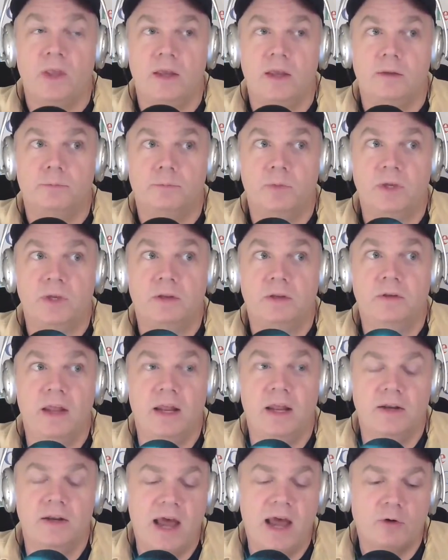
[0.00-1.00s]
it be,
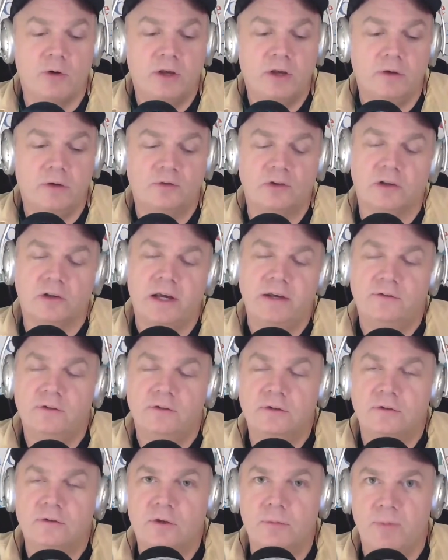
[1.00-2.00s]
it now gives
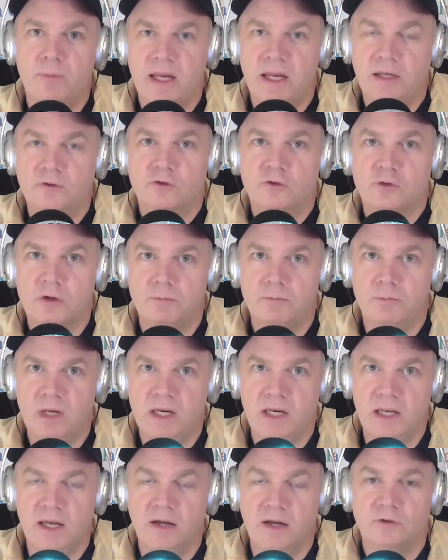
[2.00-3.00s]
license to mainstream
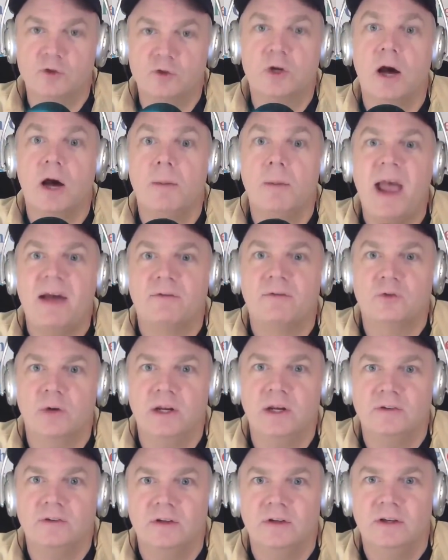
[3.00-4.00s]
media to come after
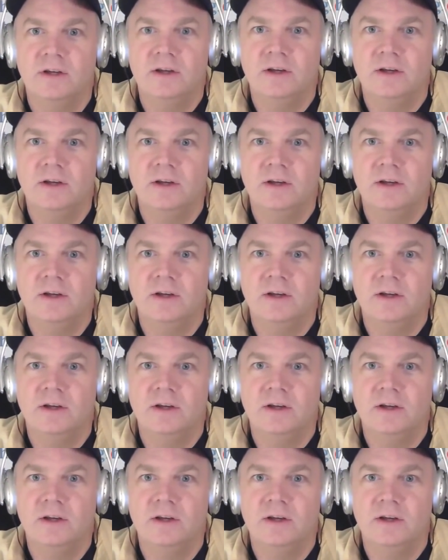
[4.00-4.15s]
it.